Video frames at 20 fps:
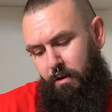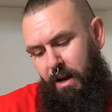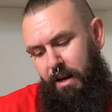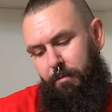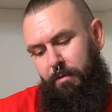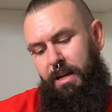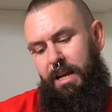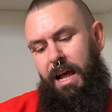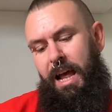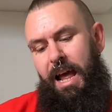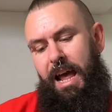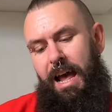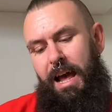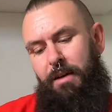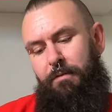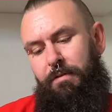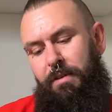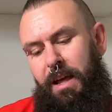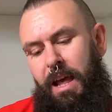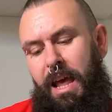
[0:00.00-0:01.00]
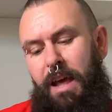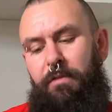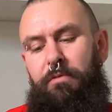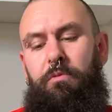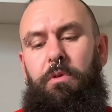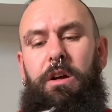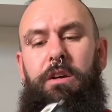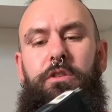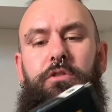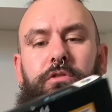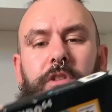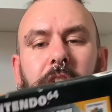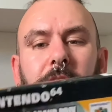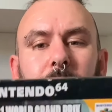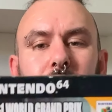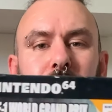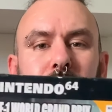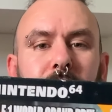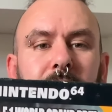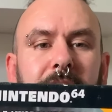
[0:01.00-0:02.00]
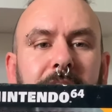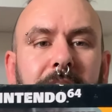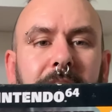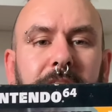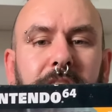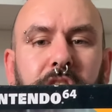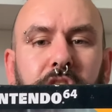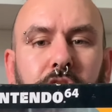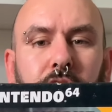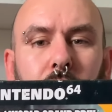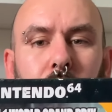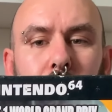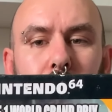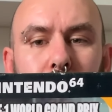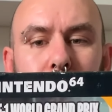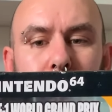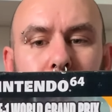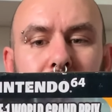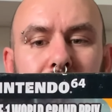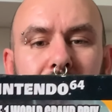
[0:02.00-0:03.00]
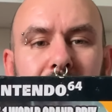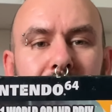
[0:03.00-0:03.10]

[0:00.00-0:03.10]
and we have F1 Grand Prix 2.